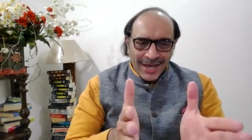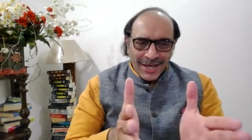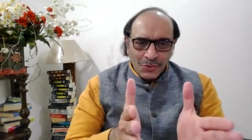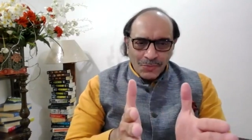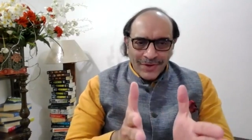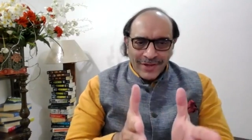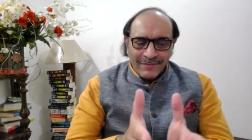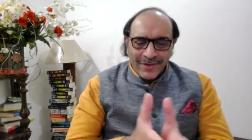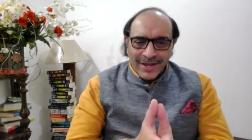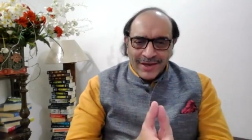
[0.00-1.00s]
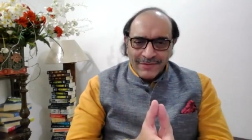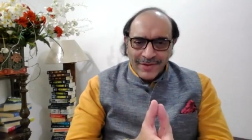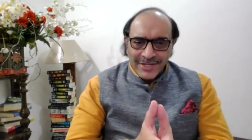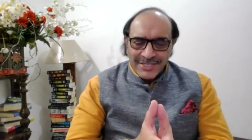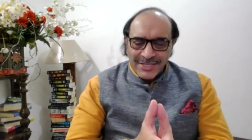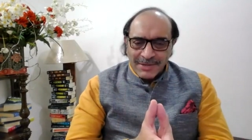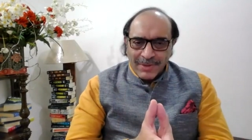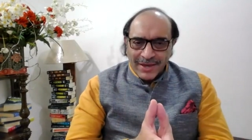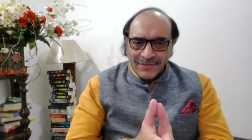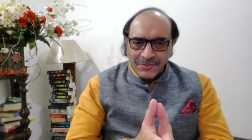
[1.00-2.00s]
And hopefully we'll step
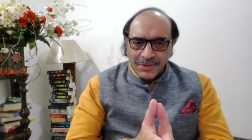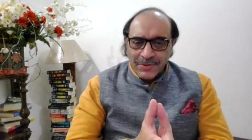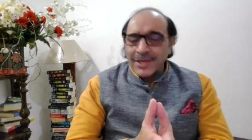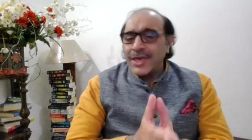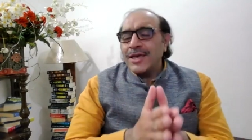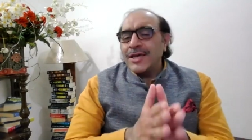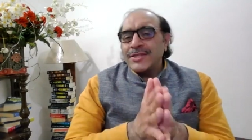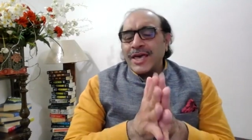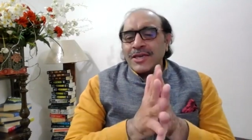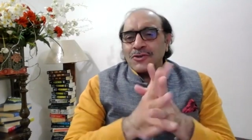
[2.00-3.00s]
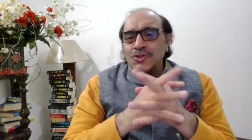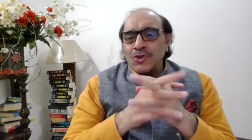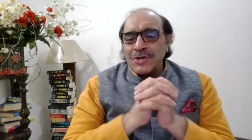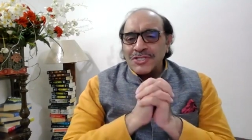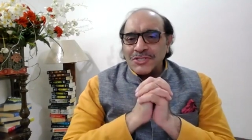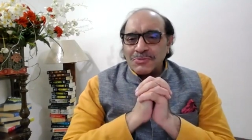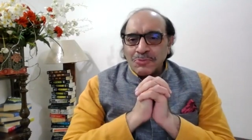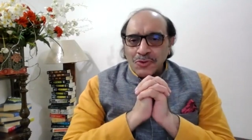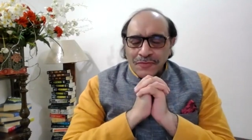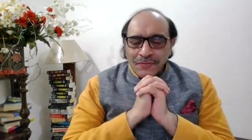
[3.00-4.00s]
back from the brink. Thank you so much,
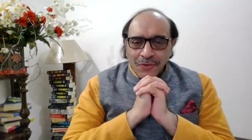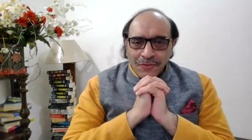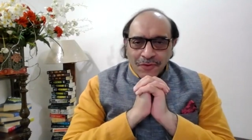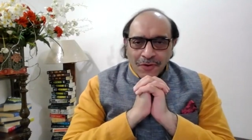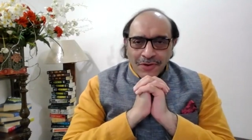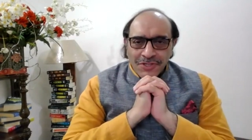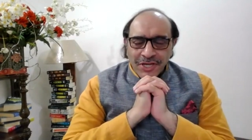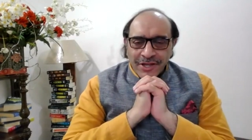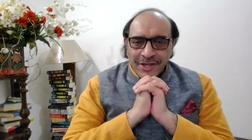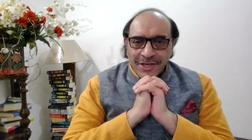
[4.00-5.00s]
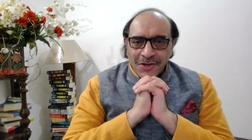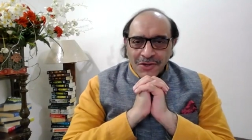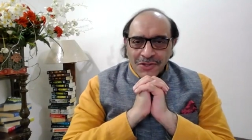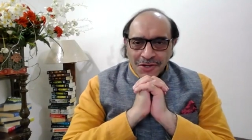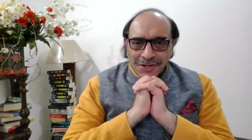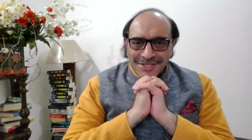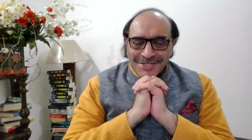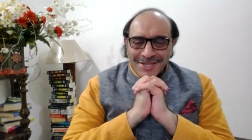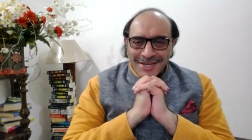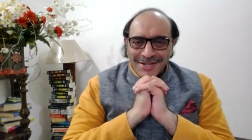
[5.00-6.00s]
both of you, for sharing your
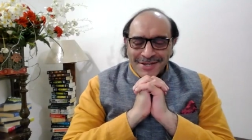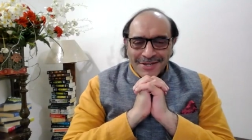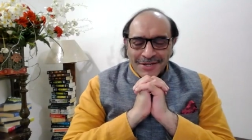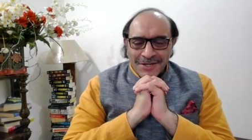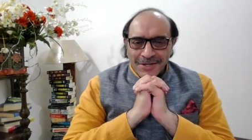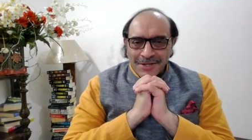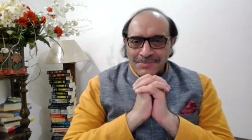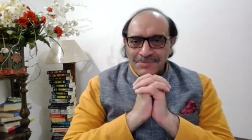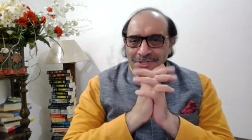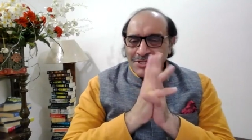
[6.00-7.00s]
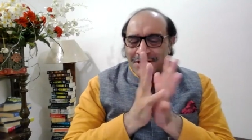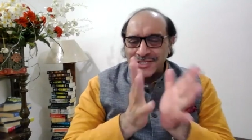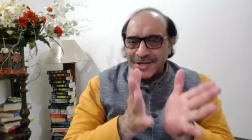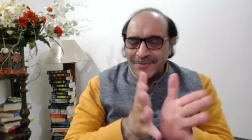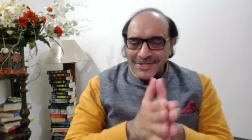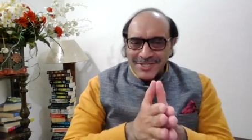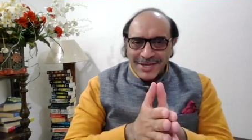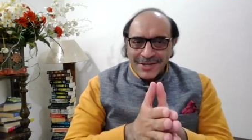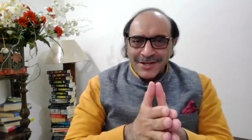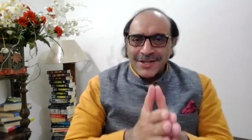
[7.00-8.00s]
thoughts. And General Saab, once
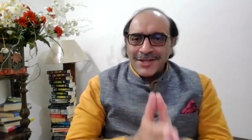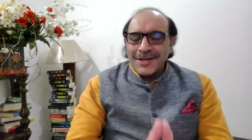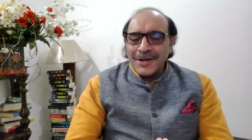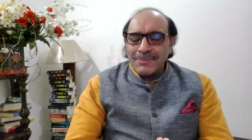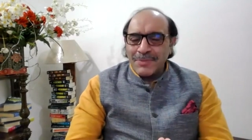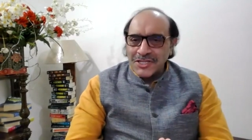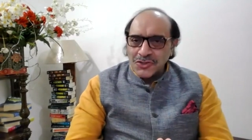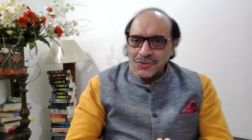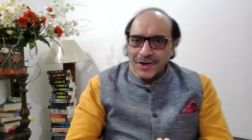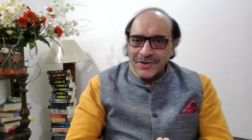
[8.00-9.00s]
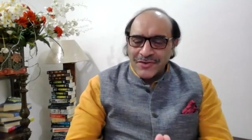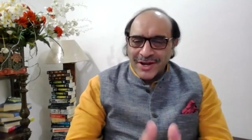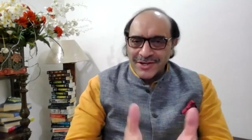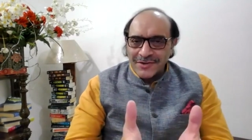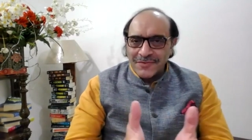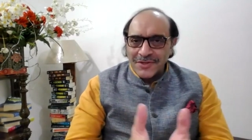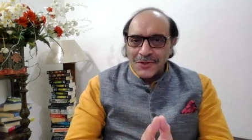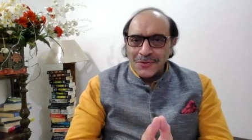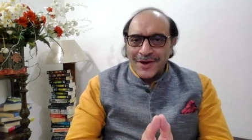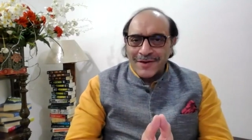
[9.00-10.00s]
again, pleasure to have interacted with
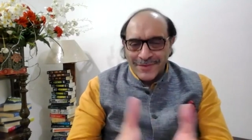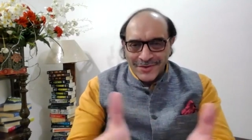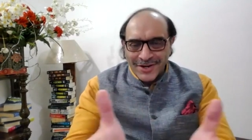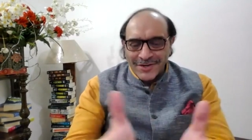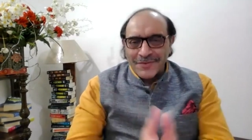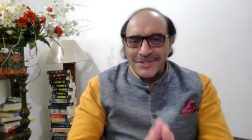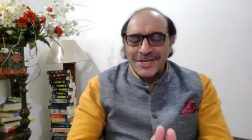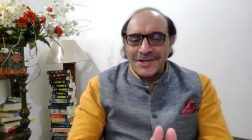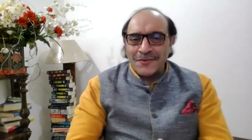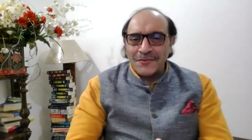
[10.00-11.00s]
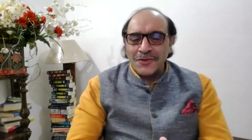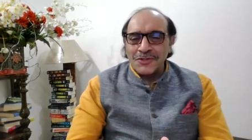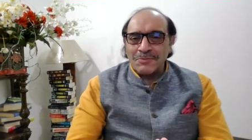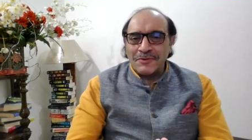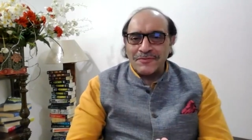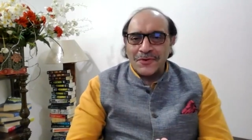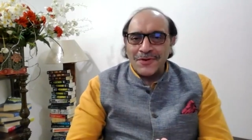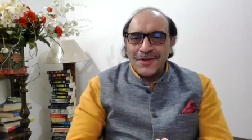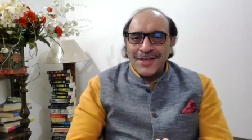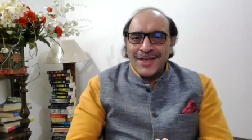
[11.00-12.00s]
you. I've interacted with Saira, of course,
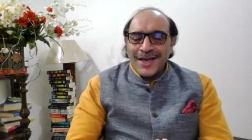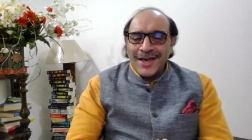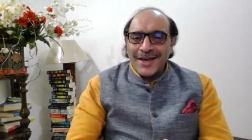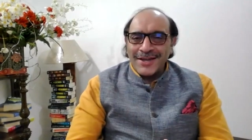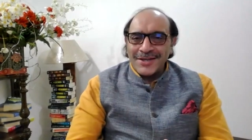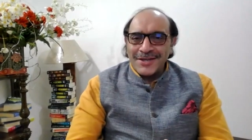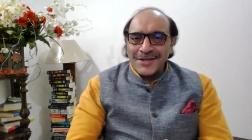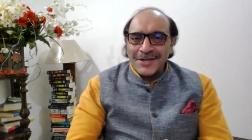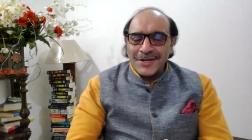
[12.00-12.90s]
before. And